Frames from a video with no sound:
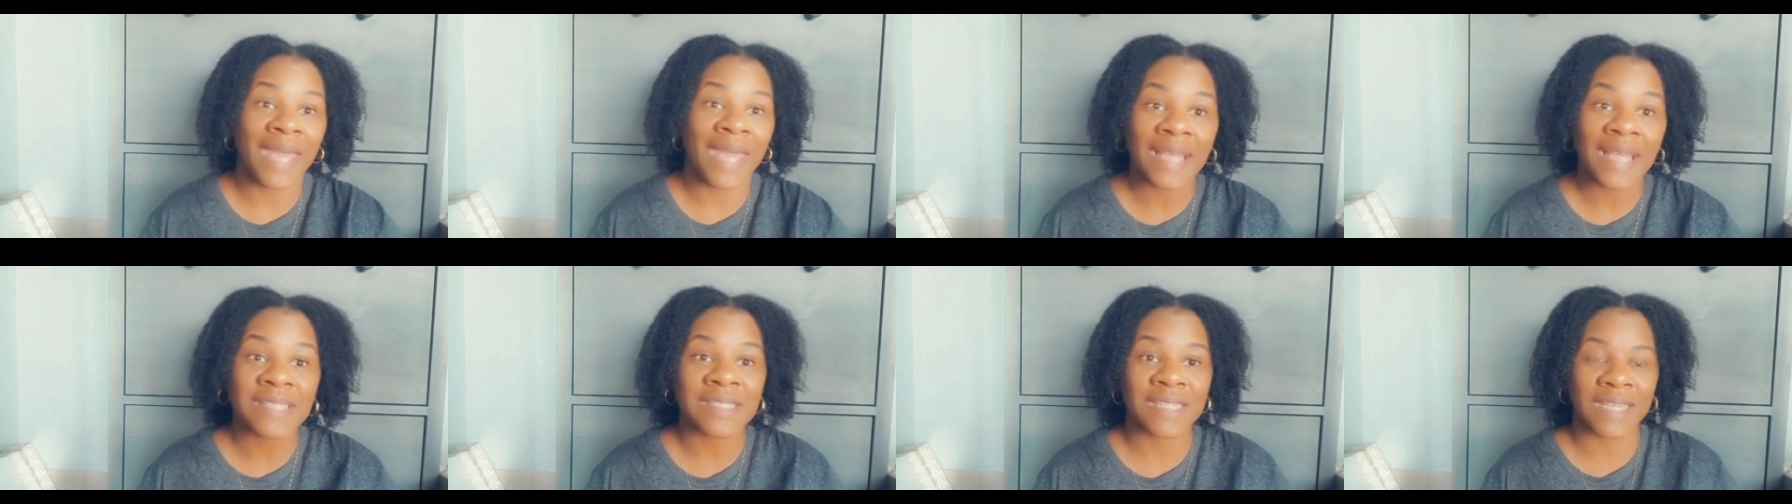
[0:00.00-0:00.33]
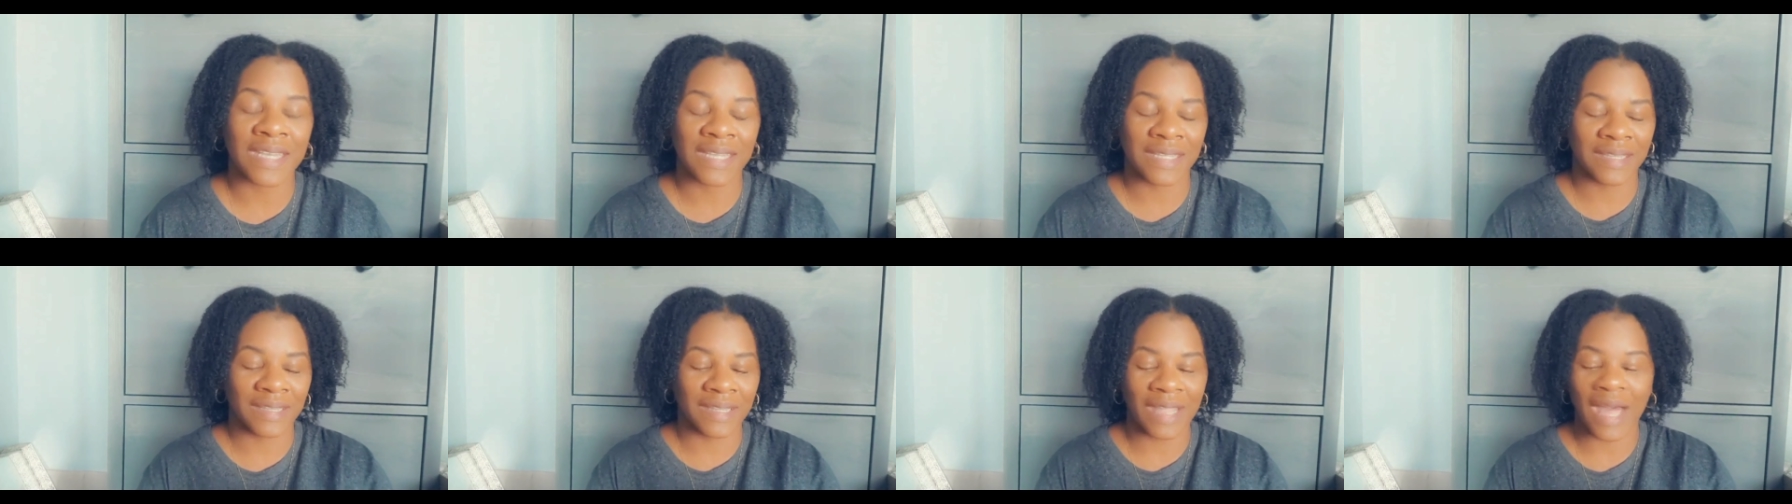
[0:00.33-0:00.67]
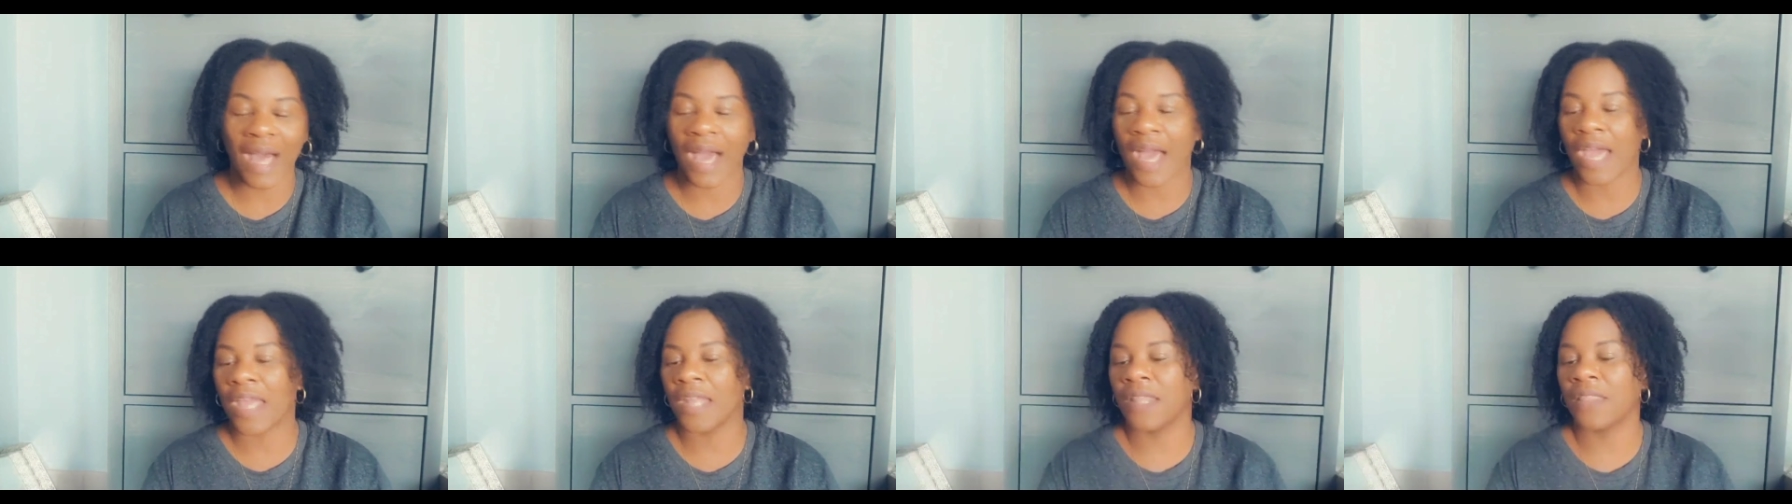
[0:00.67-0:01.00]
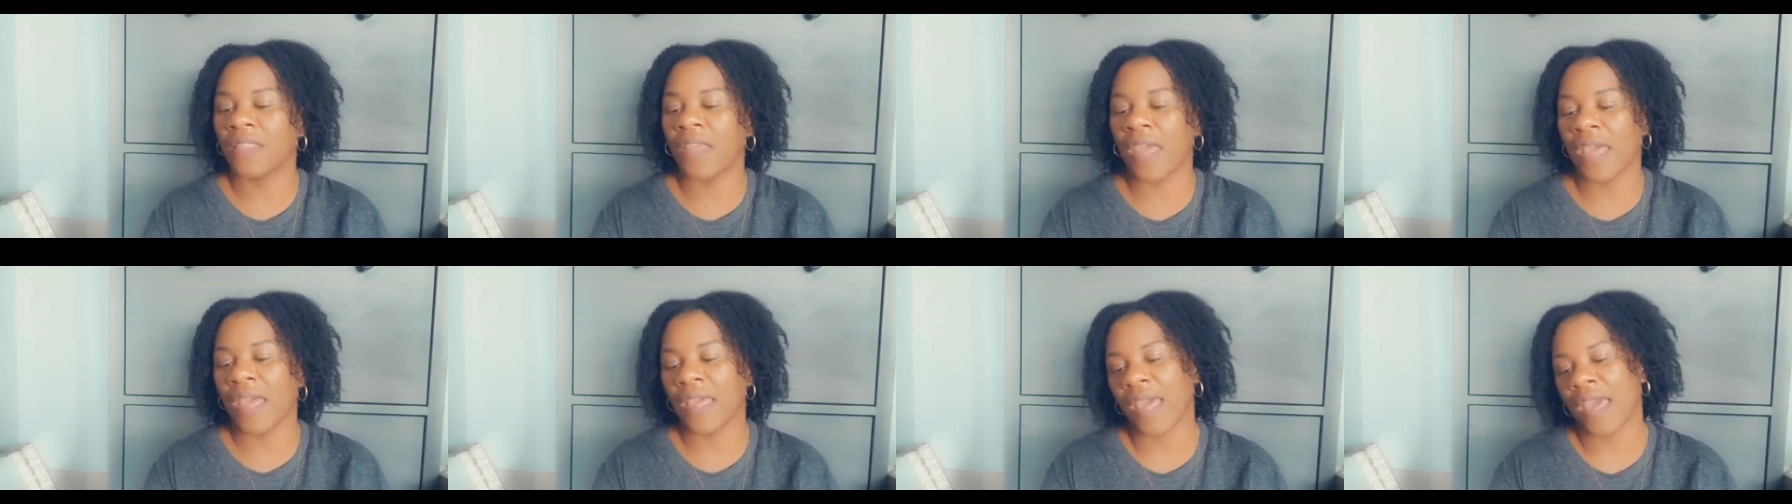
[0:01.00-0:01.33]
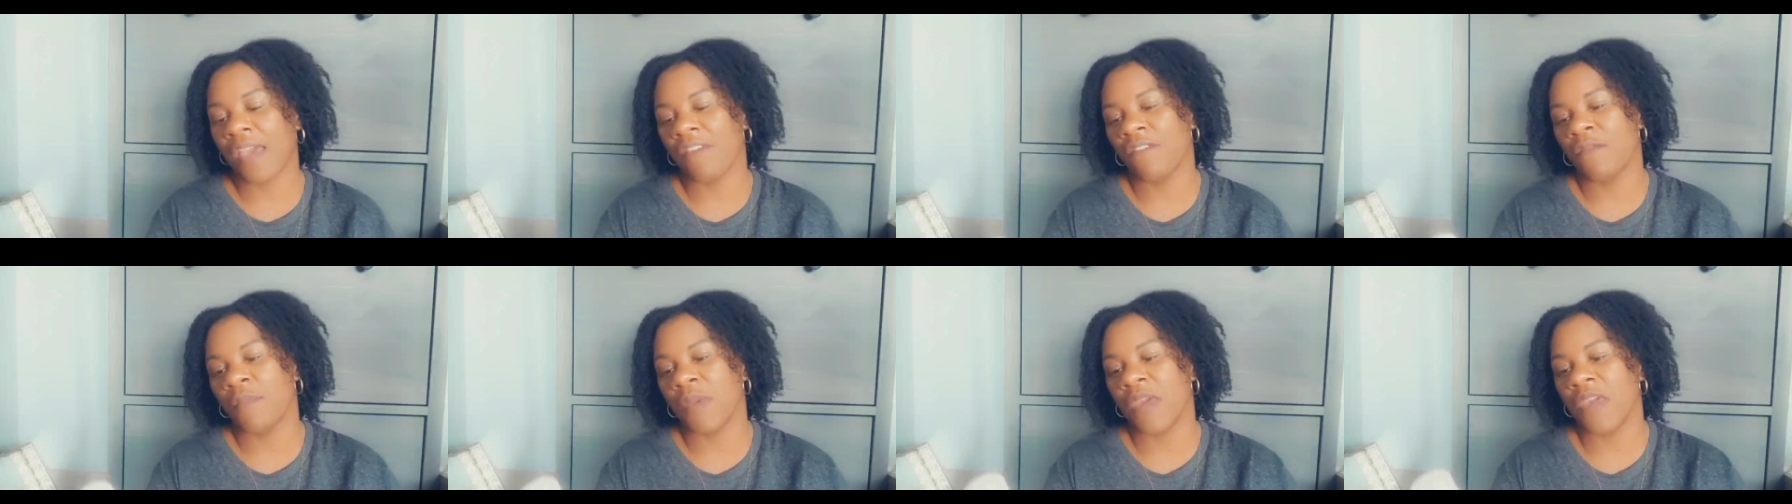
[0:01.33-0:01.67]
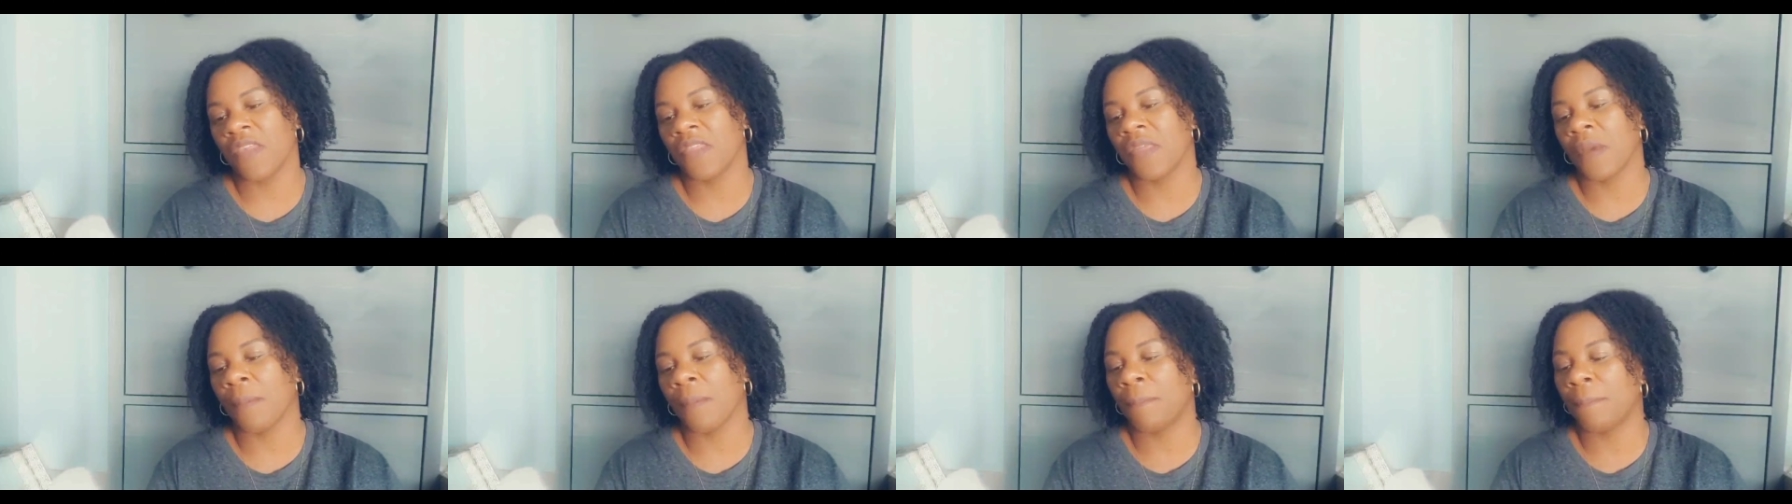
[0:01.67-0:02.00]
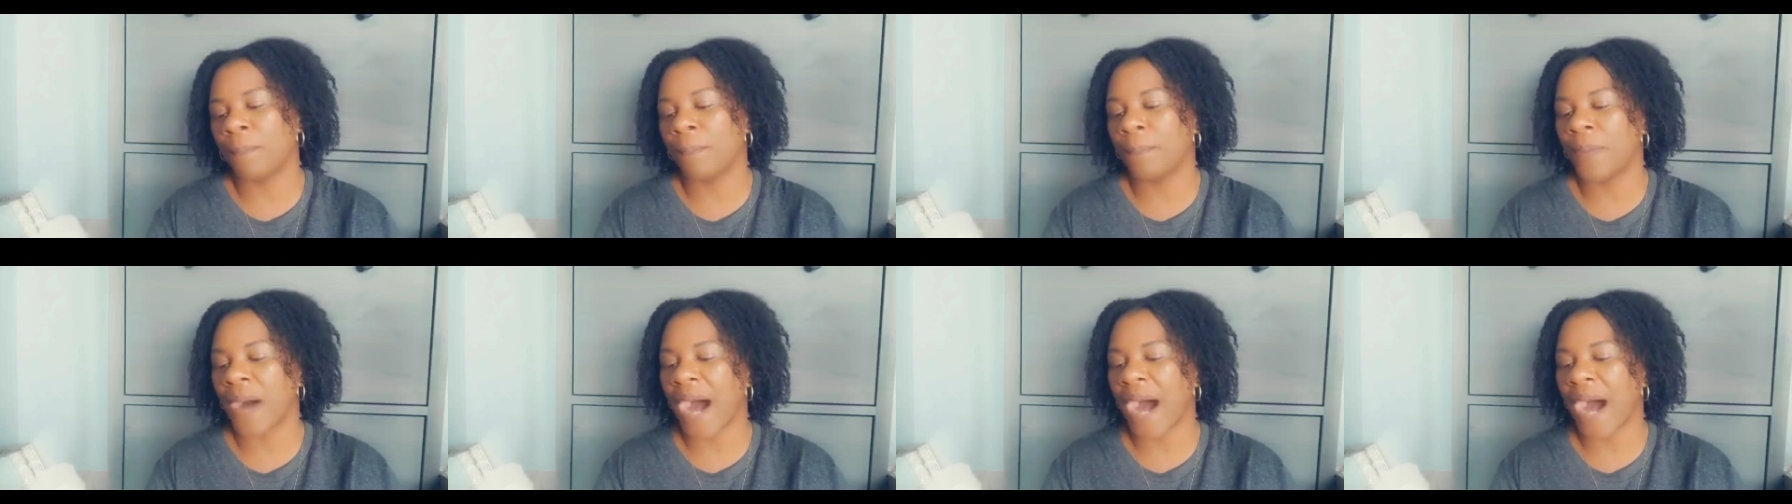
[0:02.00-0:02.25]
next in line, they gave me the